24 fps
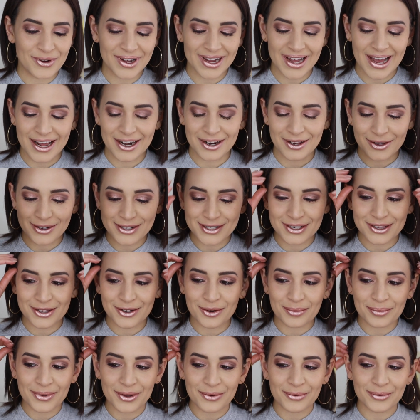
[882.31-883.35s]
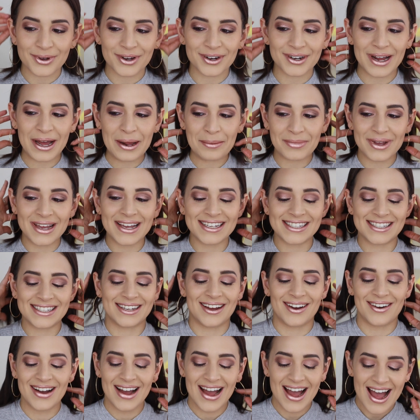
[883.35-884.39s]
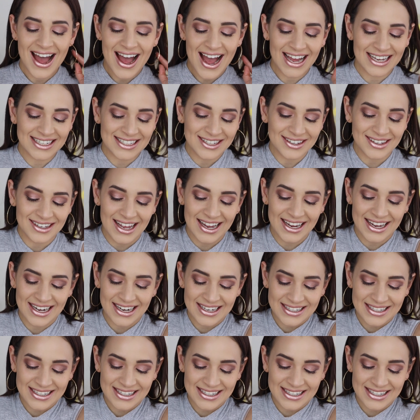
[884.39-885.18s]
It kind of looks a little bit weird on me. So I still like it.